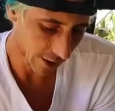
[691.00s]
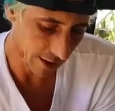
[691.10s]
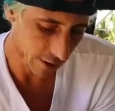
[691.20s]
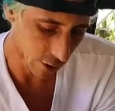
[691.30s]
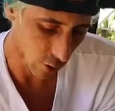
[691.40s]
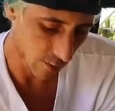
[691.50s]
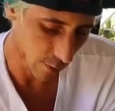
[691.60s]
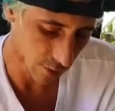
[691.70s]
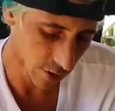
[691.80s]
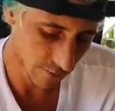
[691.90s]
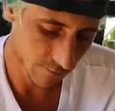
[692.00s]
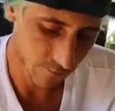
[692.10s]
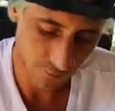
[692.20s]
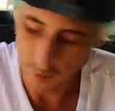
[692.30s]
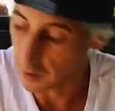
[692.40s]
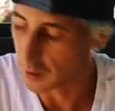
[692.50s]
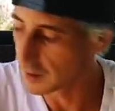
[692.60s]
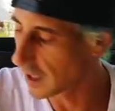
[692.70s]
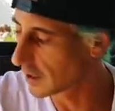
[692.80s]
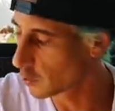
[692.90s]
Look at the triples.
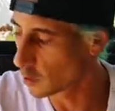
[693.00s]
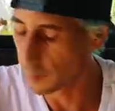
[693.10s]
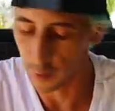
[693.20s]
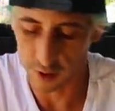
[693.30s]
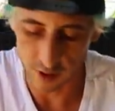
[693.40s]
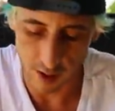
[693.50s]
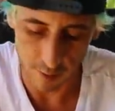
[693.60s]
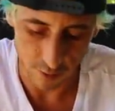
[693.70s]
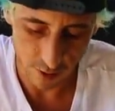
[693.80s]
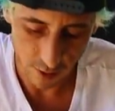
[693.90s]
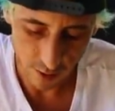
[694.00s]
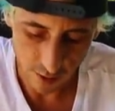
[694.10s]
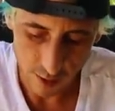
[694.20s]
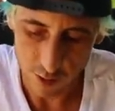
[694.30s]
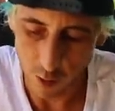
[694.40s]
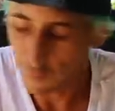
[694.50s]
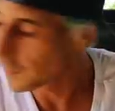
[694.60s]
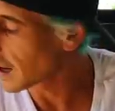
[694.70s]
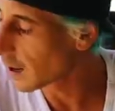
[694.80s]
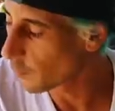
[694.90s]
Not the triples, the doubles. Don't
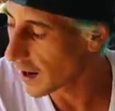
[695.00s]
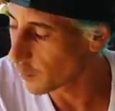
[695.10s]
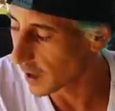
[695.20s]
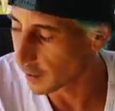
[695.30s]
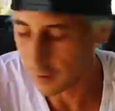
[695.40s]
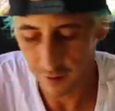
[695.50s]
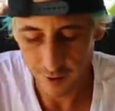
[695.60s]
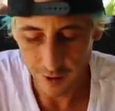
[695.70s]
fly away, winner.